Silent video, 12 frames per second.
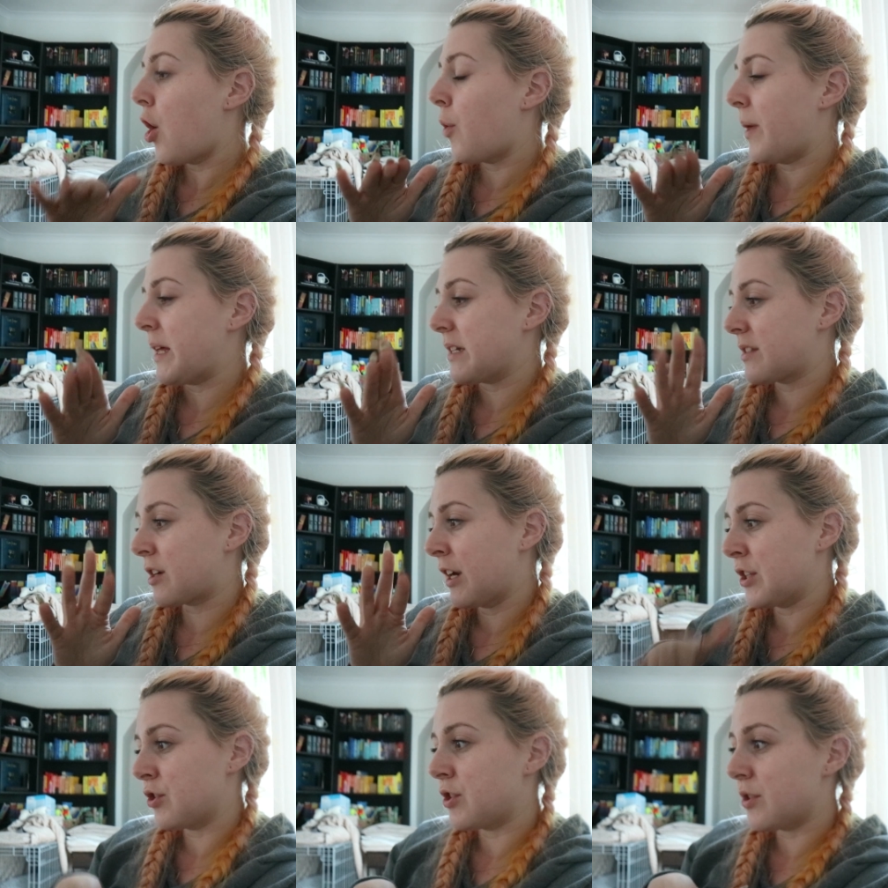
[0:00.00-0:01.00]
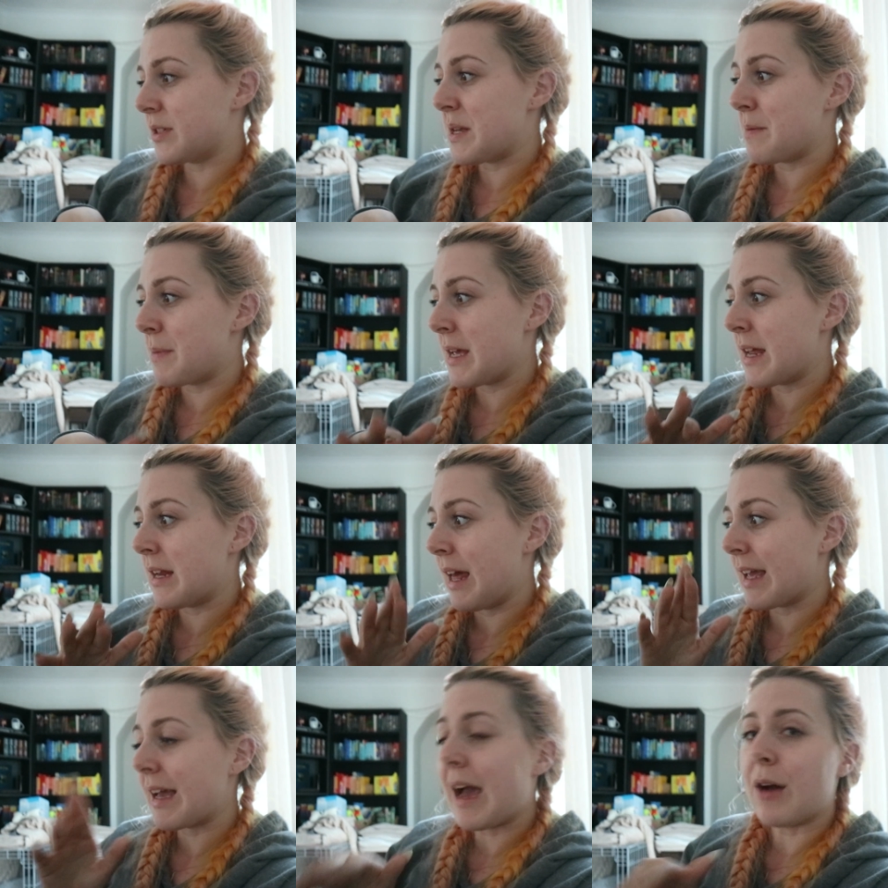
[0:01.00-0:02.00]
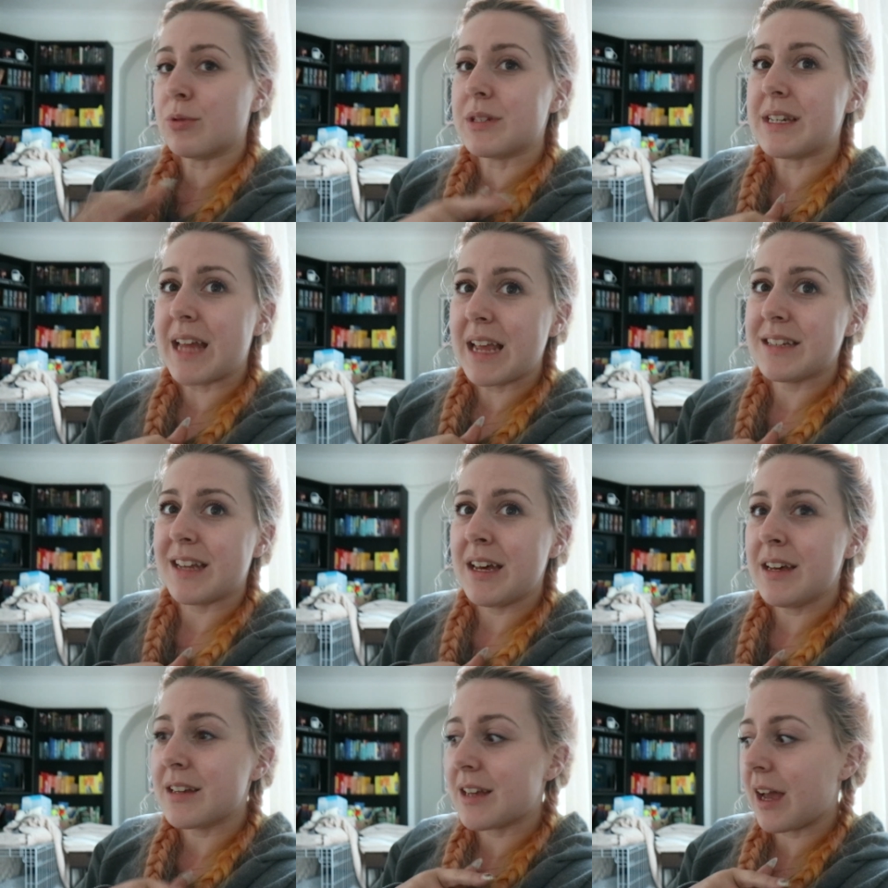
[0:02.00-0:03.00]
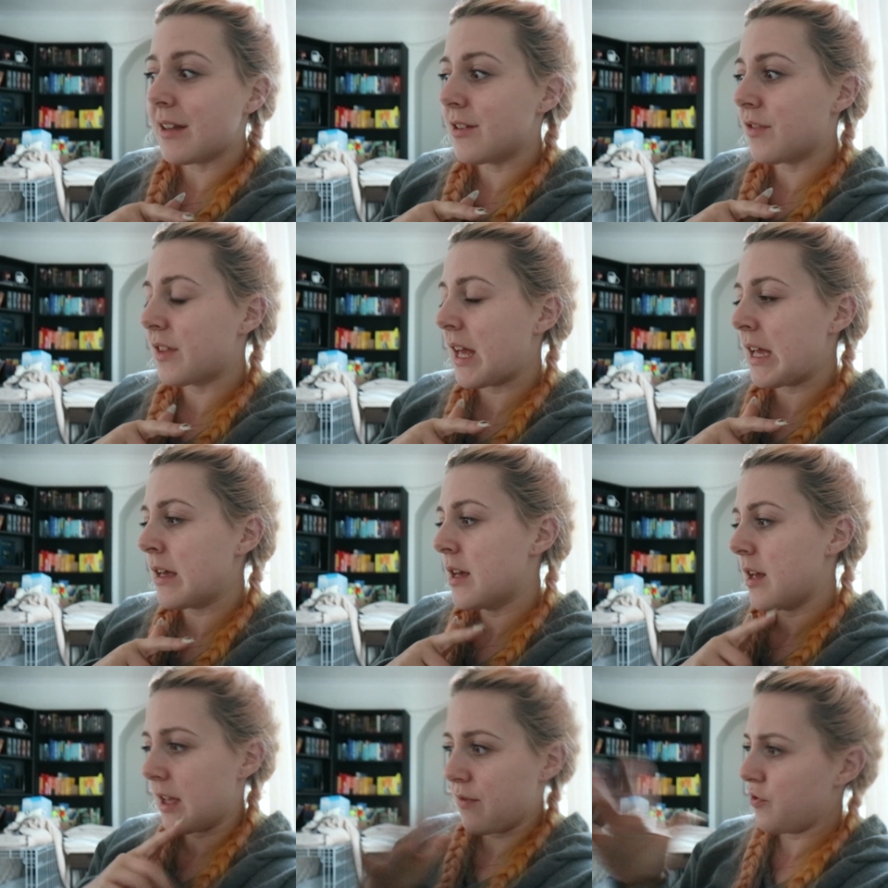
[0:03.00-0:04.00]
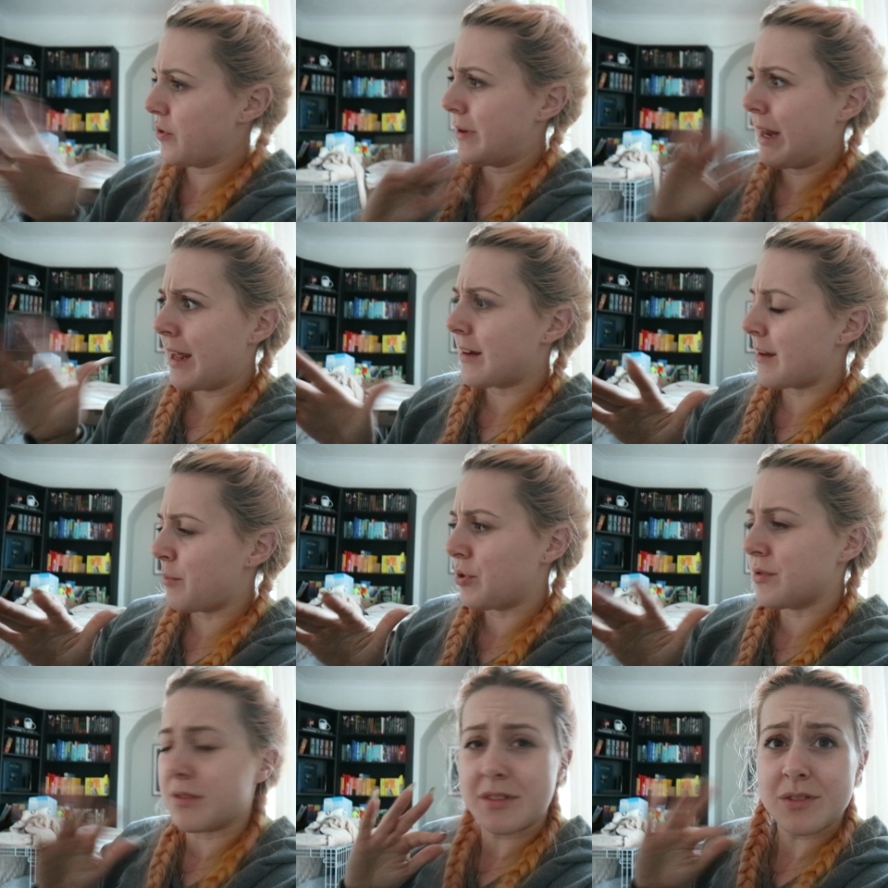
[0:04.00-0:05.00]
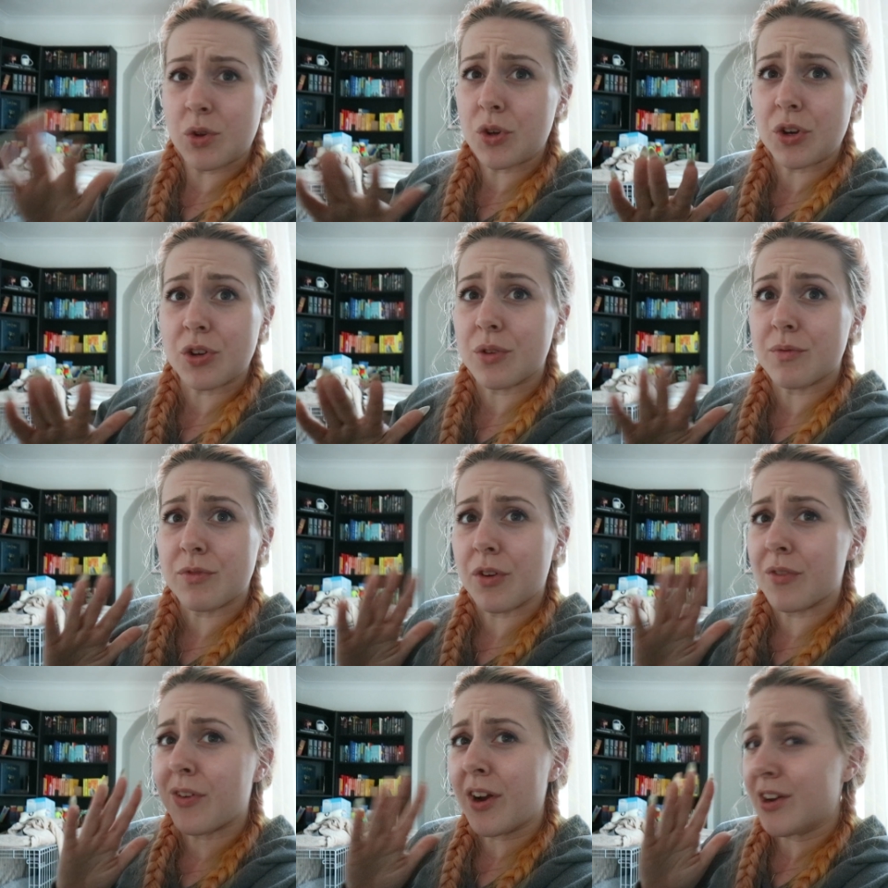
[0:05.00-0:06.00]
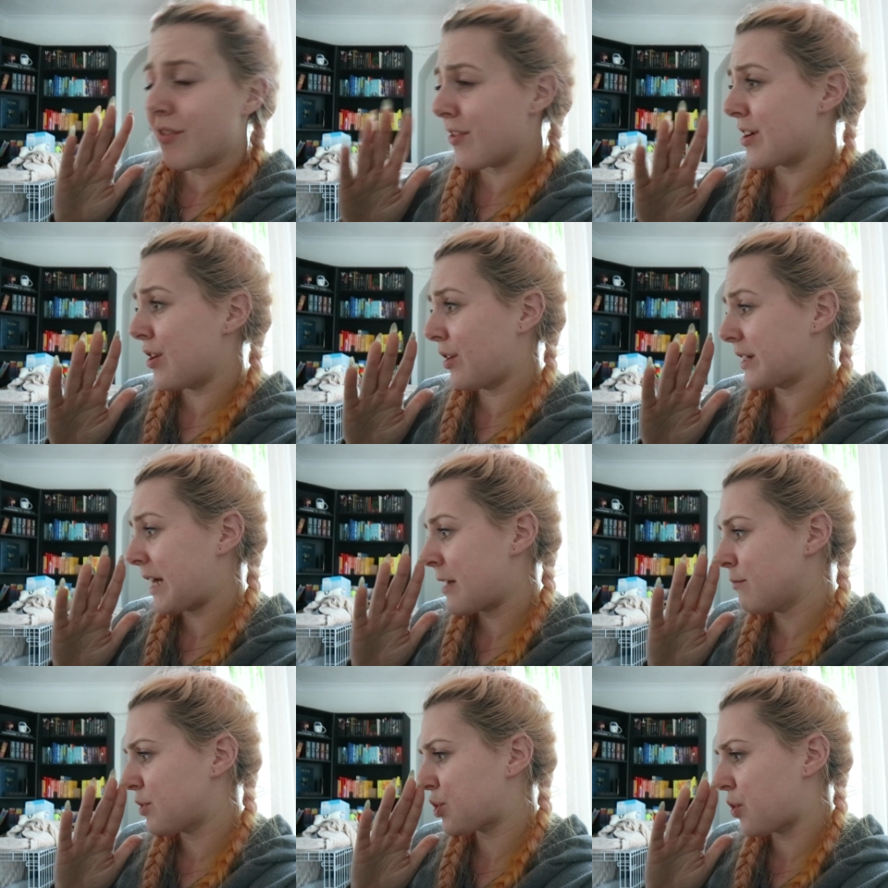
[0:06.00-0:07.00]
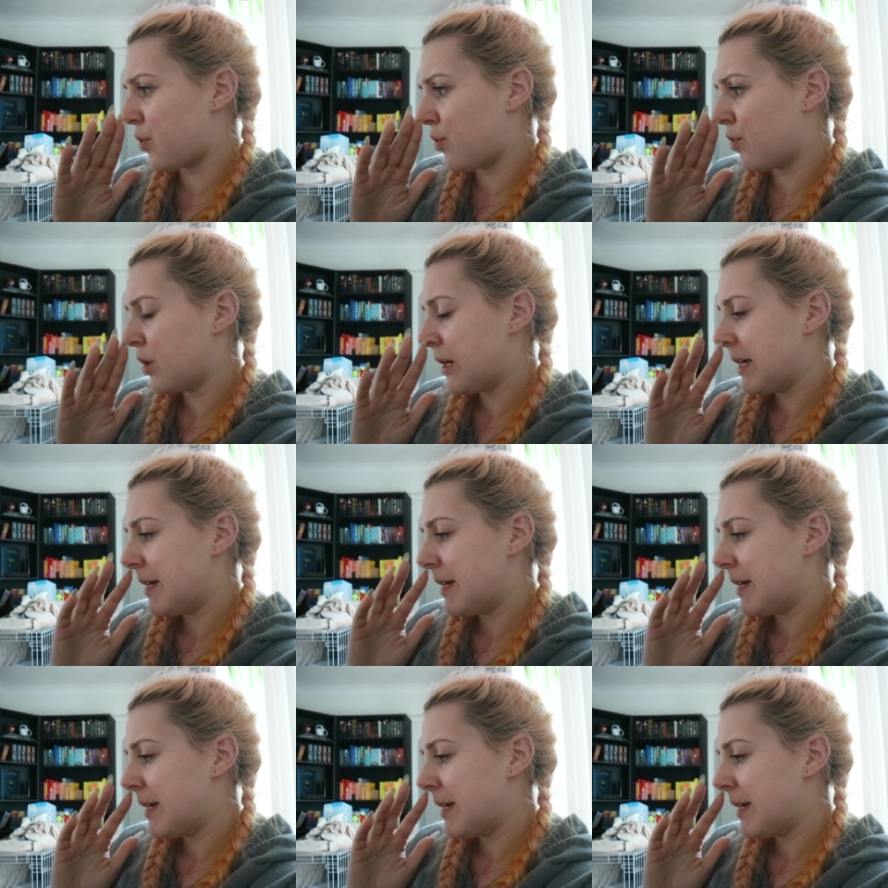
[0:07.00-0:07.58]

or whether to start introducing being like out later kind of thing, even though later button's not going to come for a very, very long time. So